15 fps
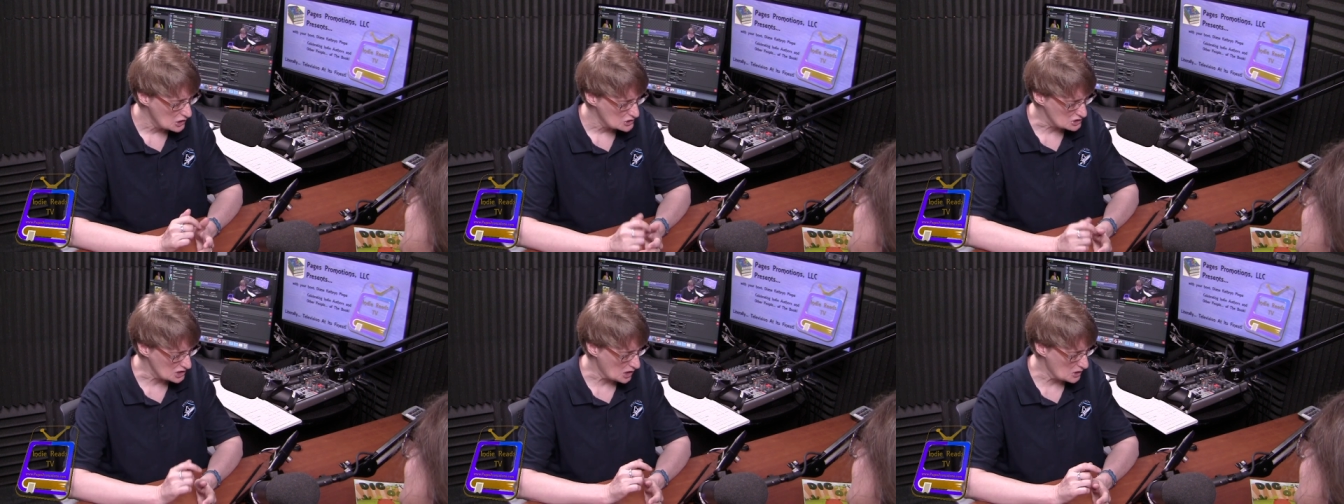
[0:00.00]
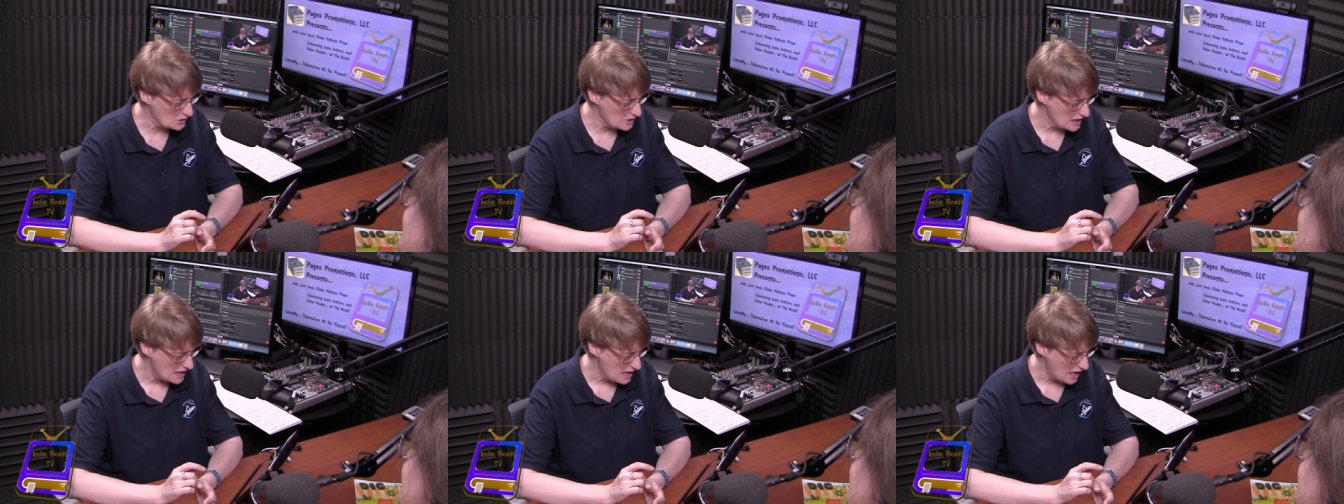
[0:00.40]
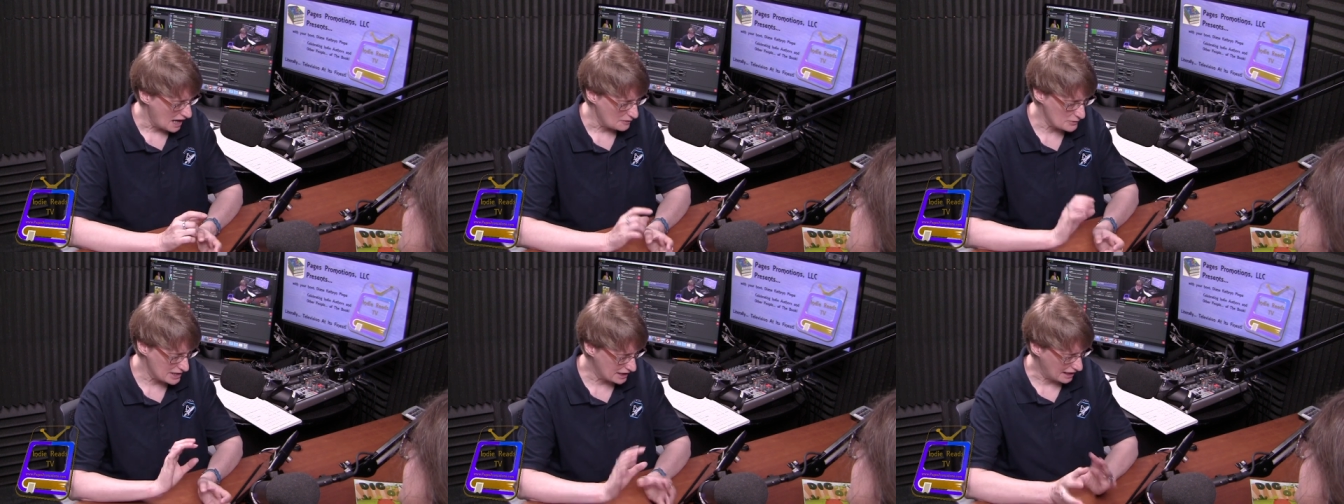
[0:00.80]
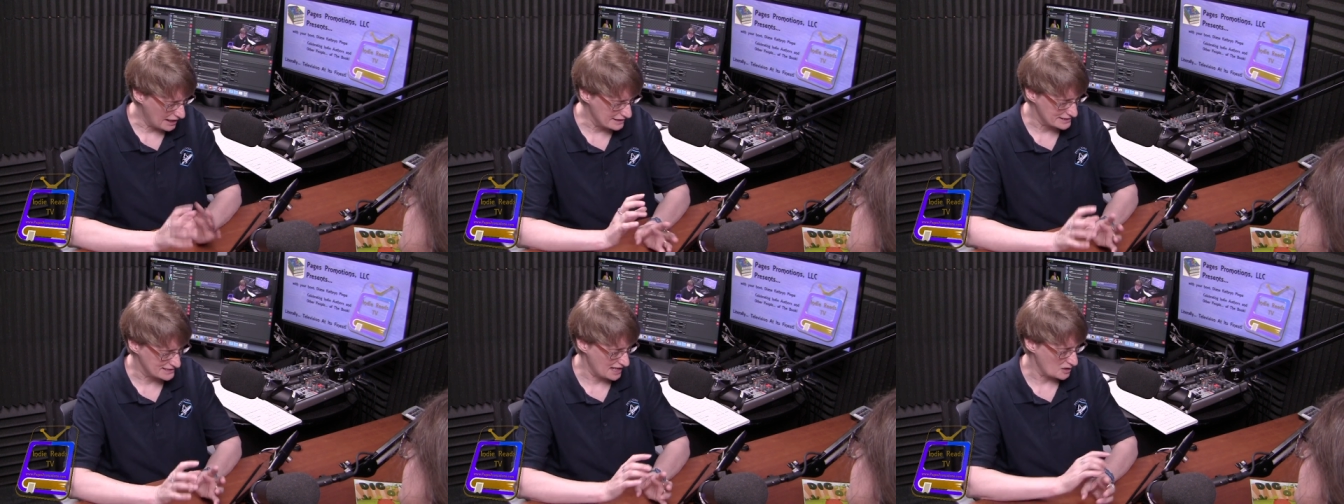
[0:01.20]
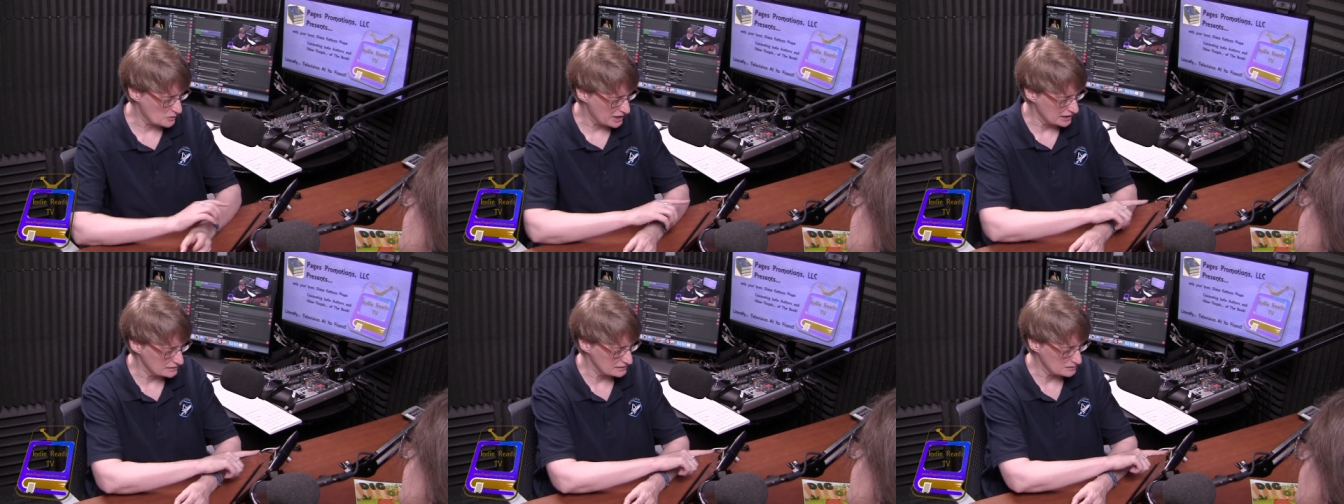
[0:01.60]
So I want to kind of
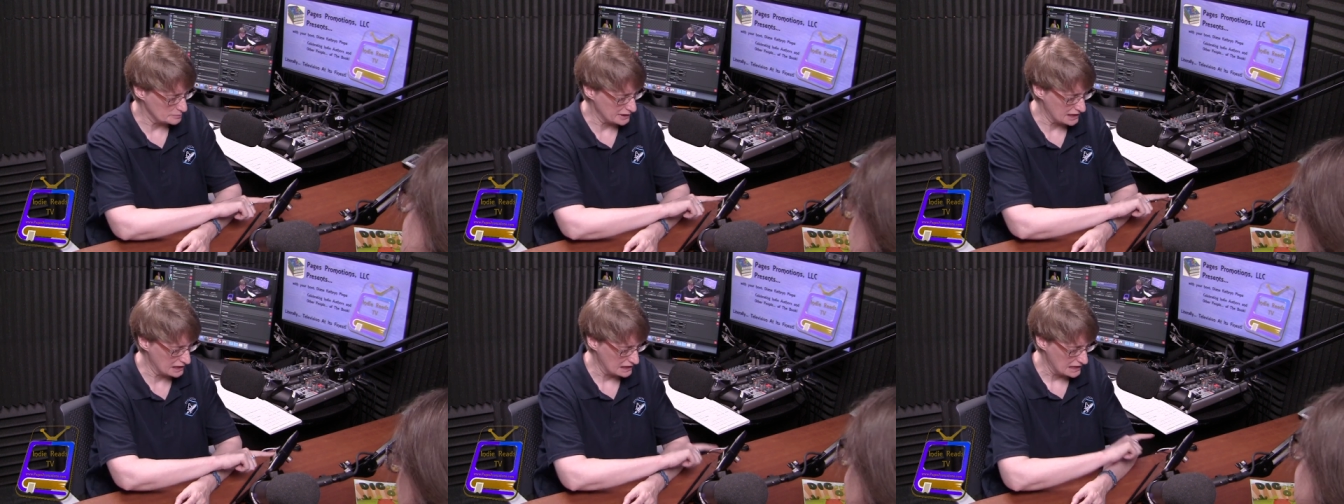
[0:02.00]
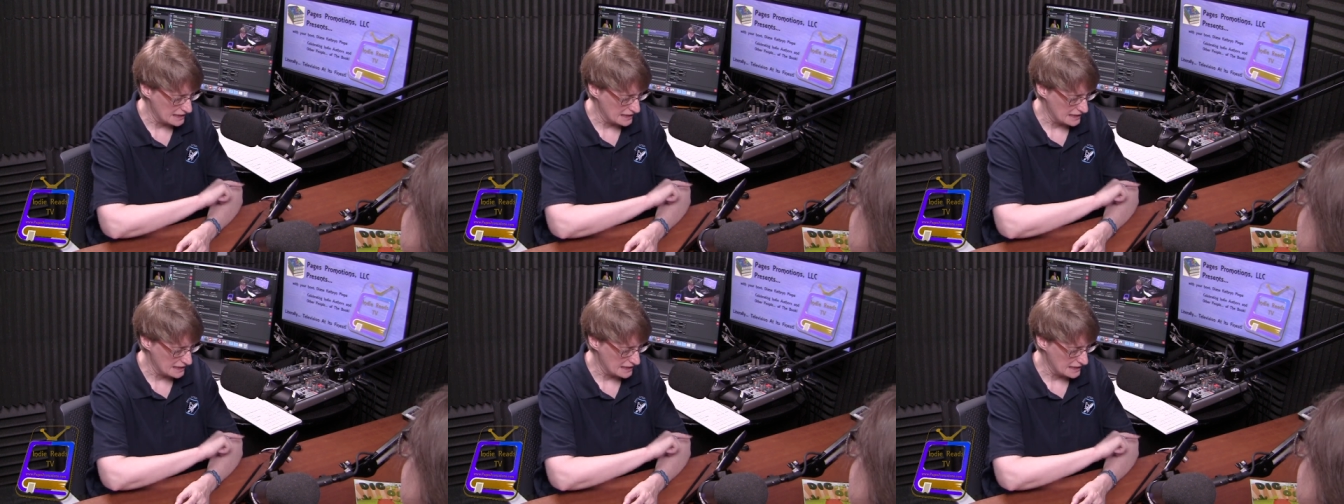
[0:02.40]
segue a little mm -hmm. bit.